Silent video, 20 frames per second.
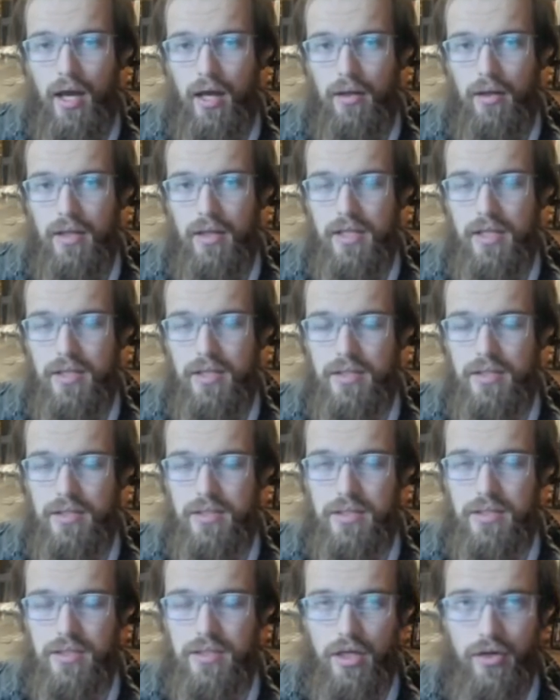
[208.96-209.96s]

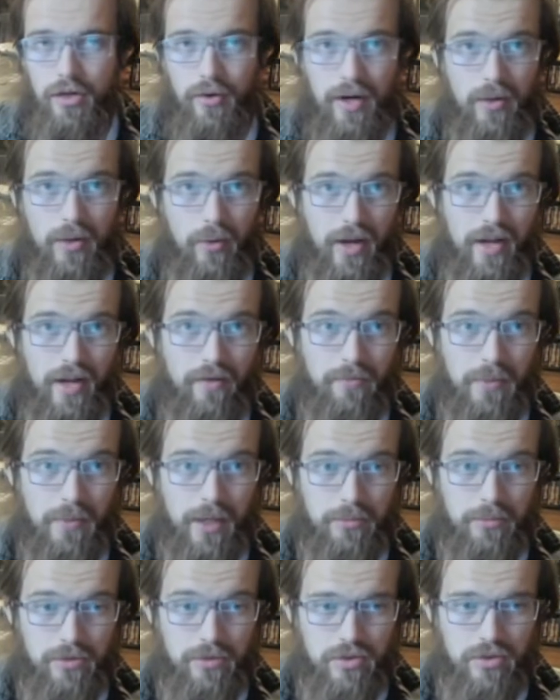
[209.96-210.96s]
is a great way of being
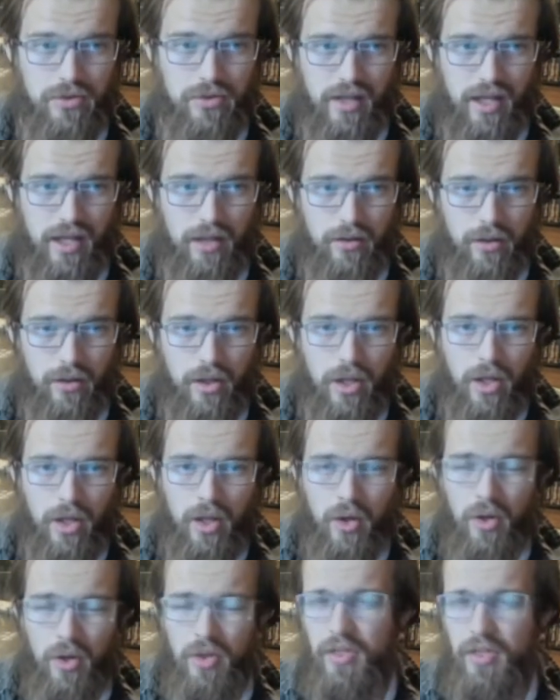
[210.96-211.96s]
able to do that.
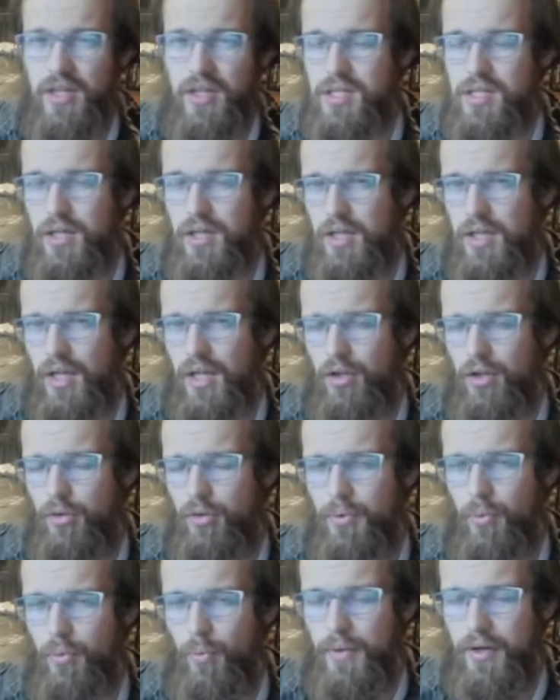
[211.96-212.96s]
Things got to get a
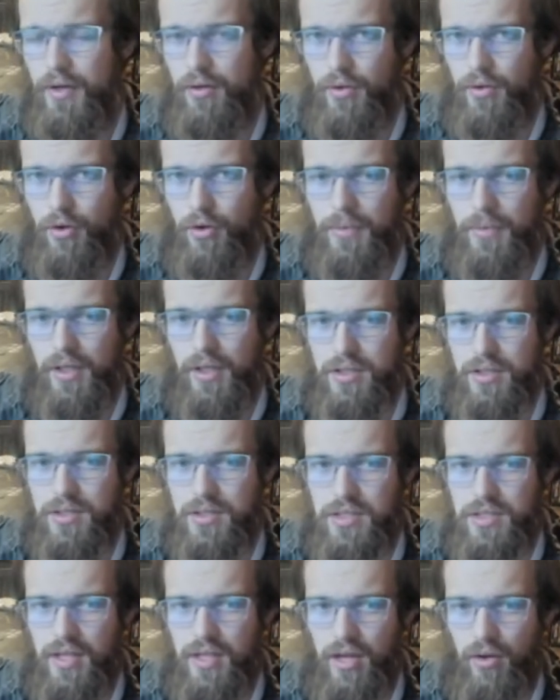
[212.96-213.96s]
little bit weird, though,
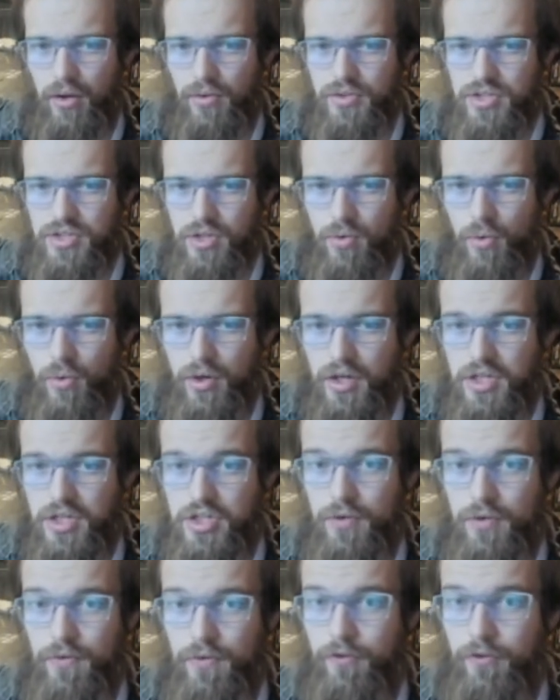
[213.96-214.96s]
because they also wanted
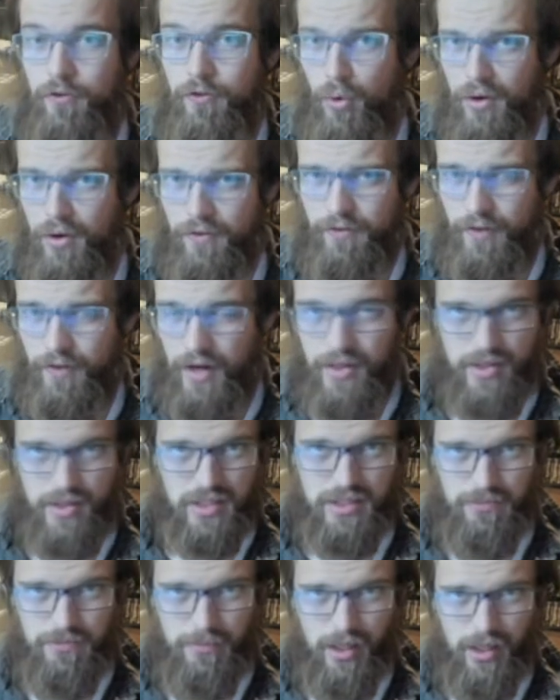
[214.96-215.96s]
to fortify the
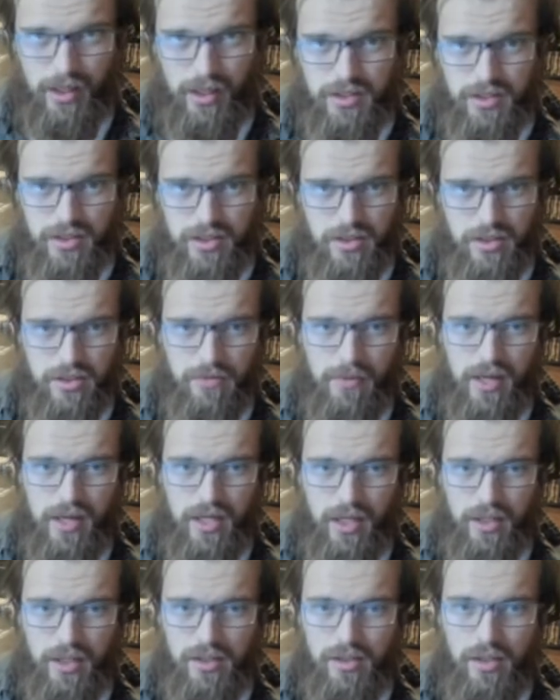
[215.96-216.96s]
spots to
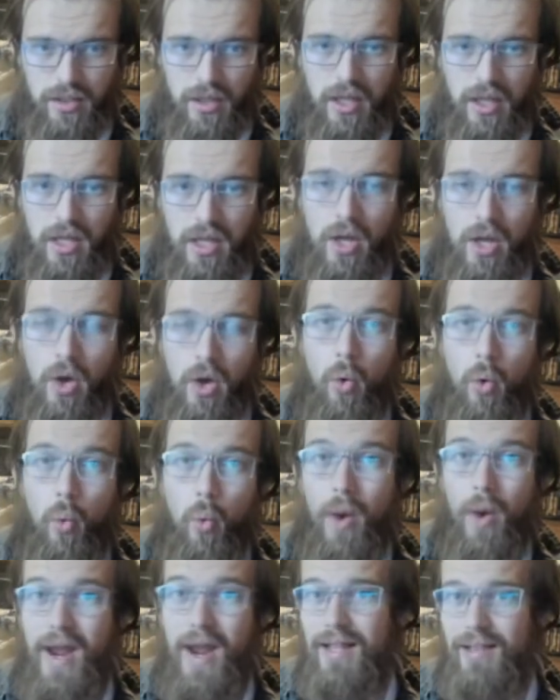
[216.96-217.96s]
make it
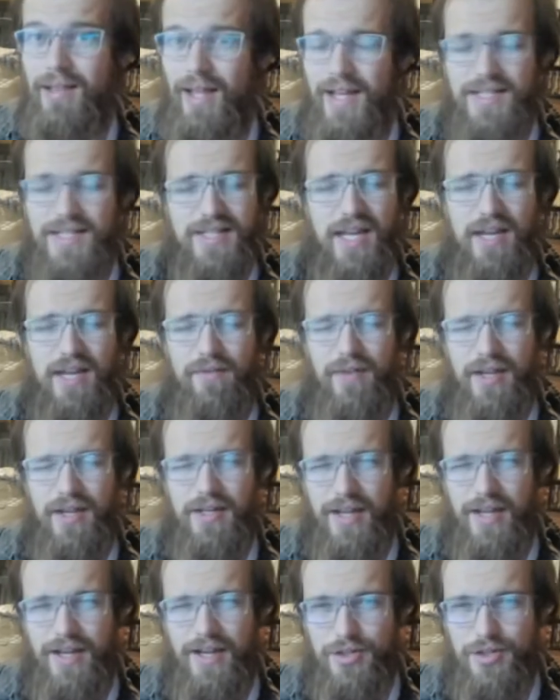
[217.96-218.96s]
way less
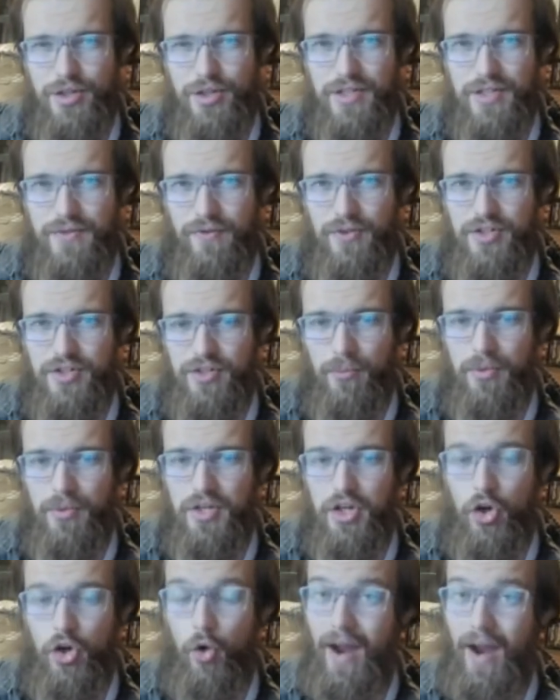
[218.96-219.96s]
advantageous for someone
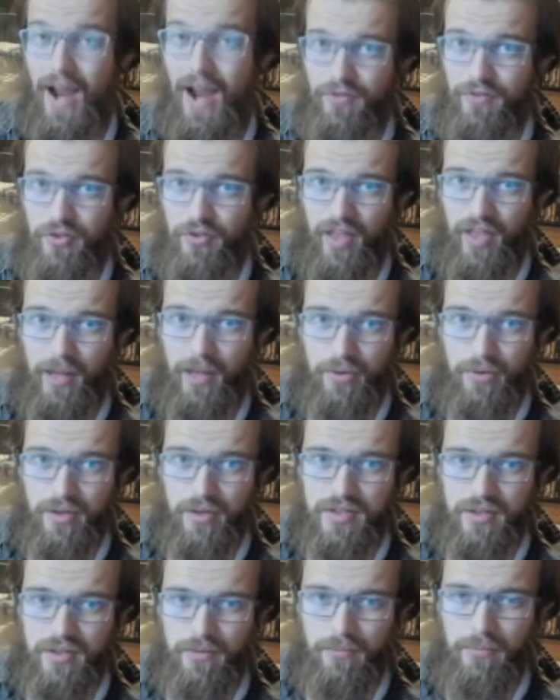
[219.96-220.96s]
to go after that
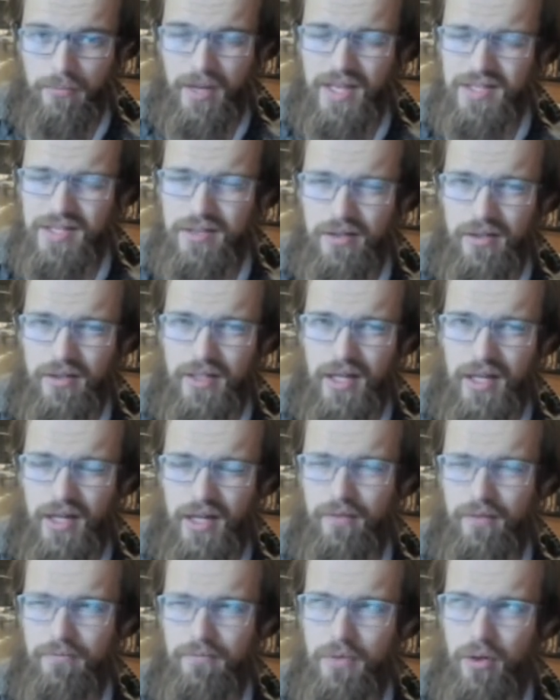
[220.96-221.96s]
person, basically
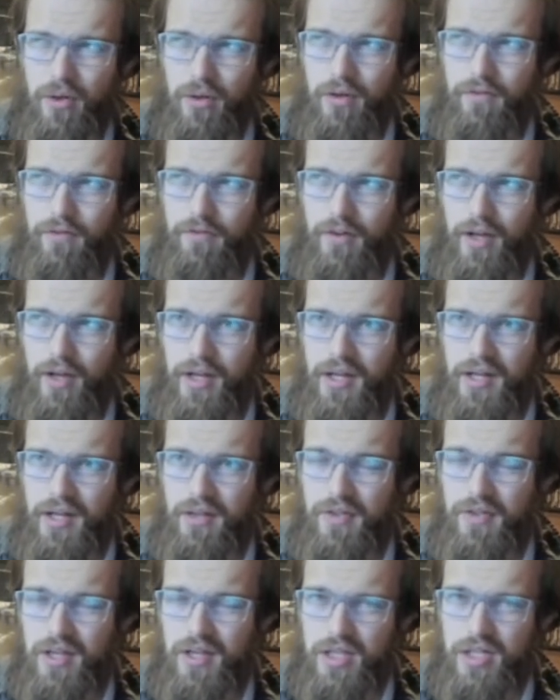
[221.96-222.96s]
kind of
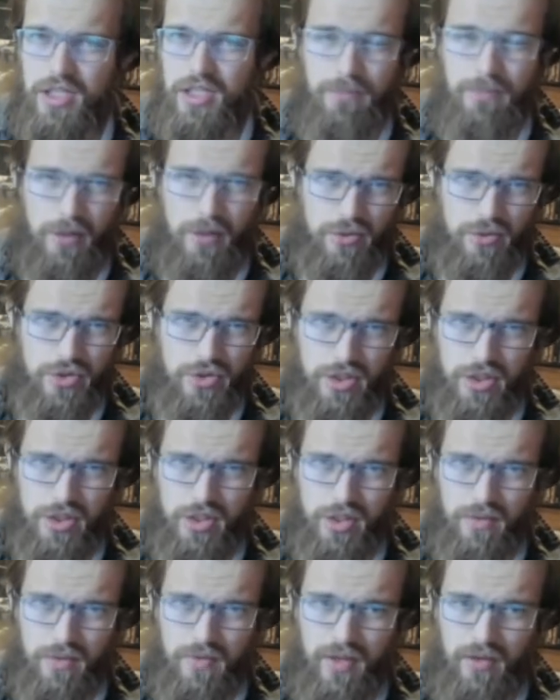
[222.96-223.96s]
nullifying the
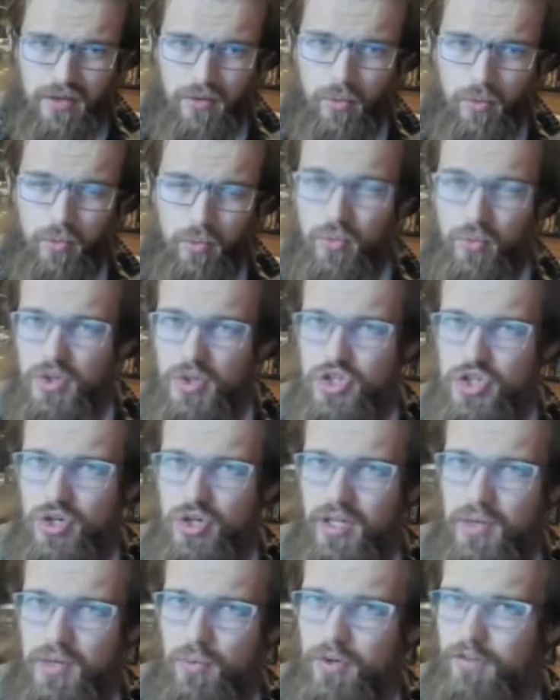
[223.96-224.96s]
exposure that
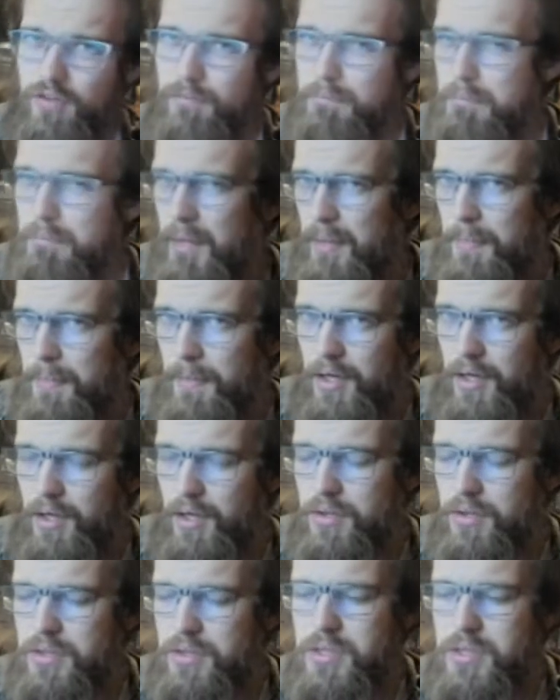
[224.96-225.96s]
originally would have been
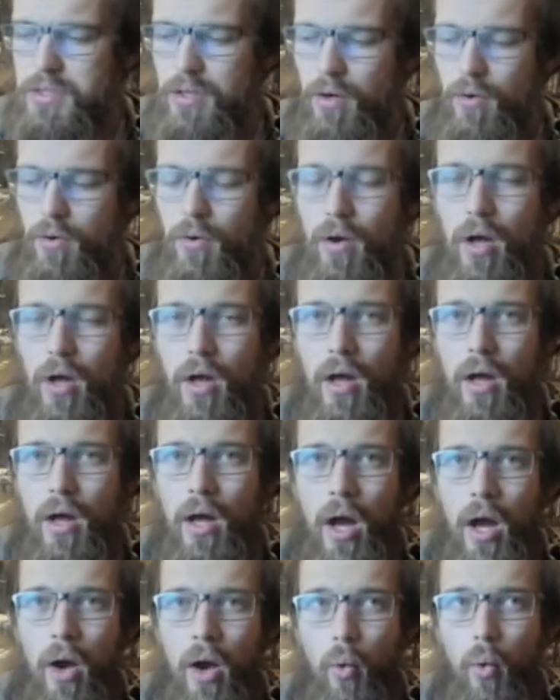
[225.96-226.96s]
there. So
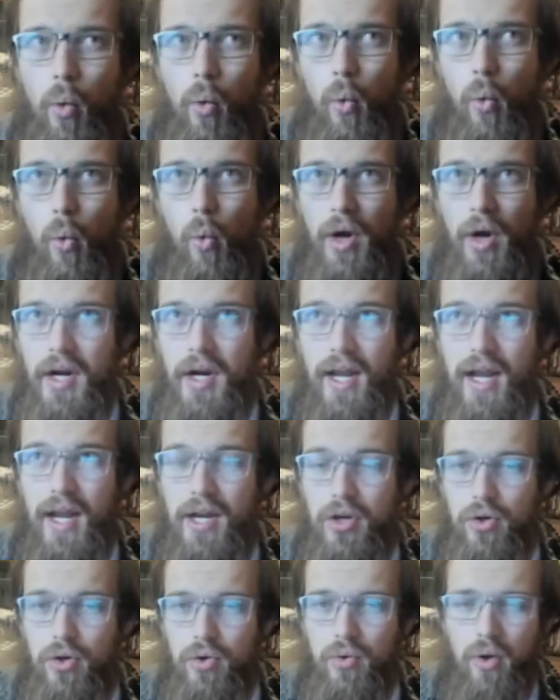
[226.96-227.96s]
what did I
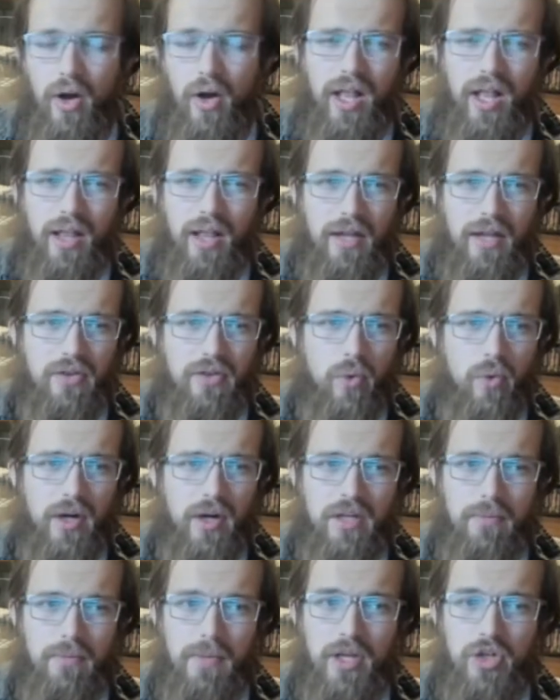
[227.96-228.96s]
do? Well, I
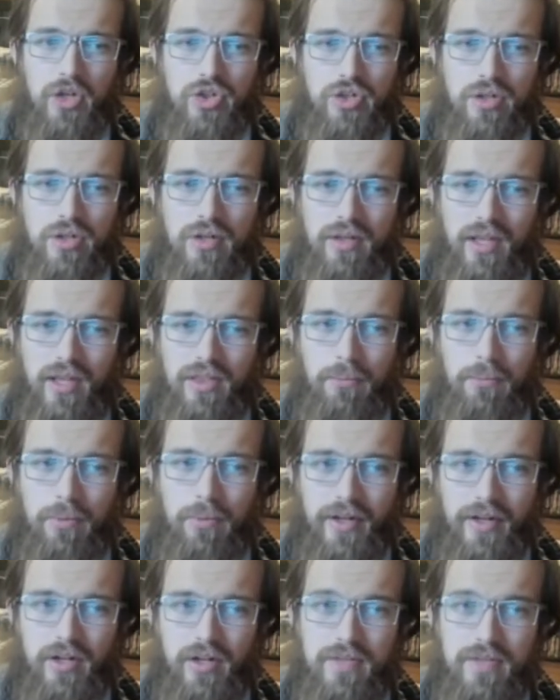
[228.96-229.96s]
wanted to make sure that the
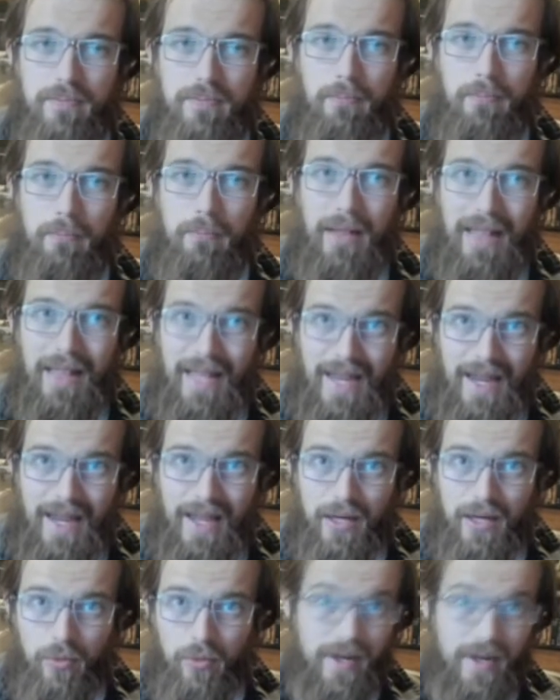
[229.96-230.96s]
players'
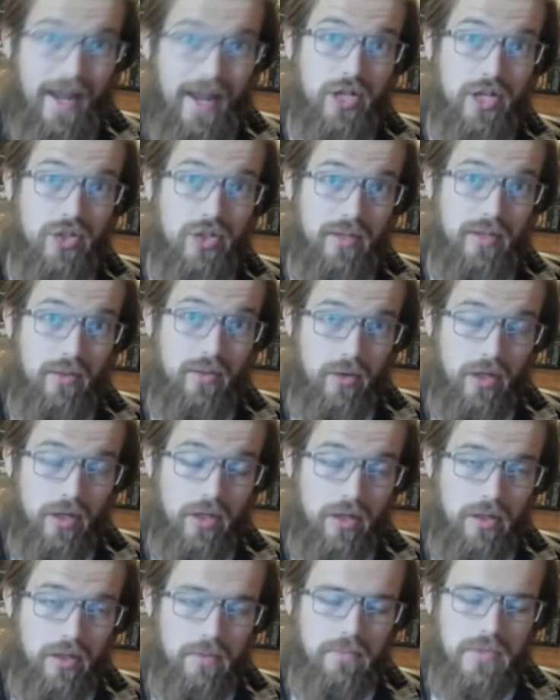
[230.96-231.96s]
plan would actually
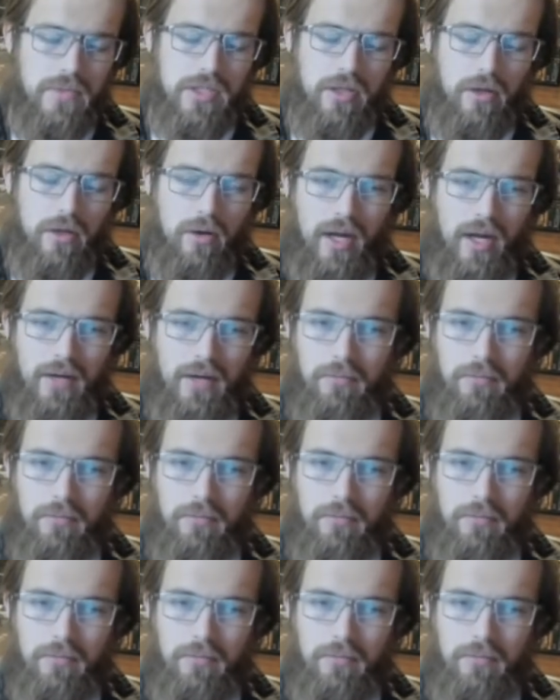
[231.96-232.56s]
work. So I